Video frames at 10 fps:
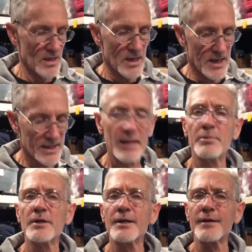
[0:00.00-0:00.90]
how did I
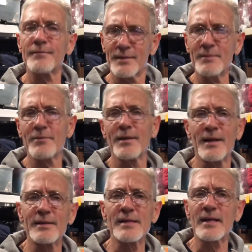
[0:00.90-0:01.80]
put it here? Let me read
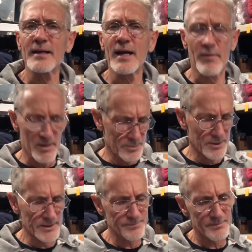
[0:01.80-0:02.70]
exactly how I put
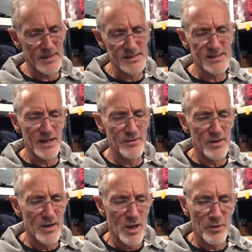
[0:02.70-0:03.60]
it. I said,
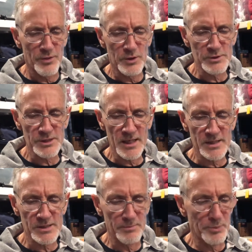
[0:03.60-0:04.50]
those
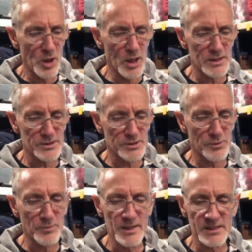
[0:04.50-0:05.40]
seconds of pause to
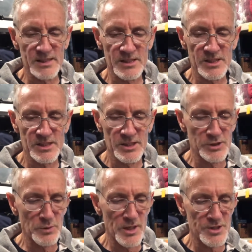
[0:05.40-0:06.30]
reassess the
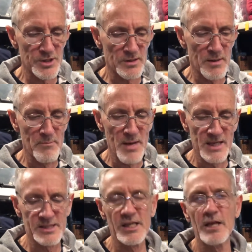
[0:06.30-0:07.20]
situation may
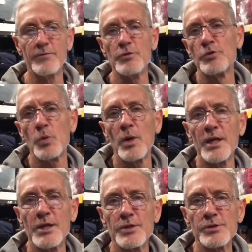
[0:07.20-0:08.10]
save you 20
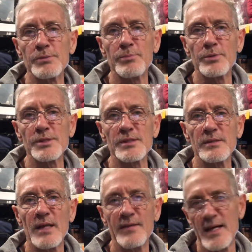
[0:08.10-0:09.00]
years in prison.
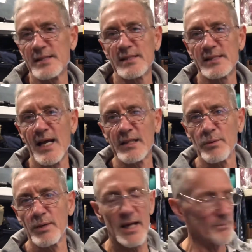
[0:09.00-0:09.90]
And that is exactly
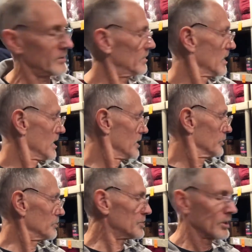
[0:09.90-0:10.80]
what happened to
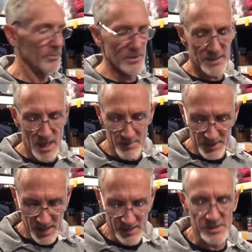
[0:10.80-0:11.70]
a gentleman down in
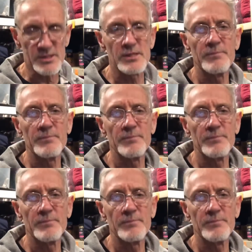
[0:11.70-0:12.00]
Texas.